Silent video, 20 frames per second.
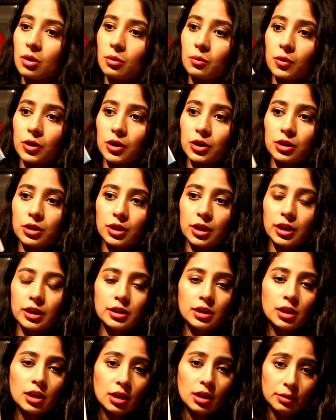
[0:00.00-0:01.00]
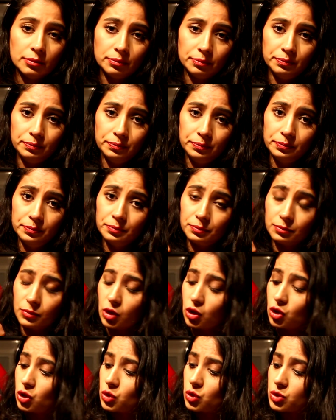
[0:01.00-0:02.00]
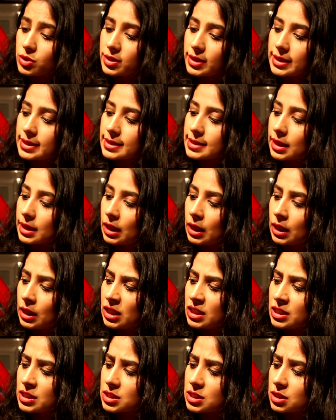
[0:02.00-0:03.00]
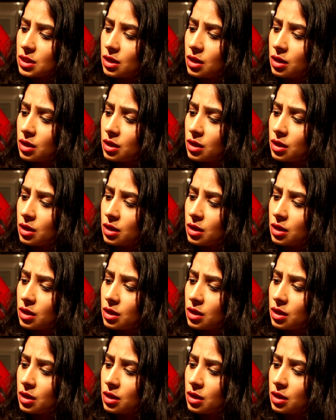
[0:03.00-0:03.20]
where you can use this, and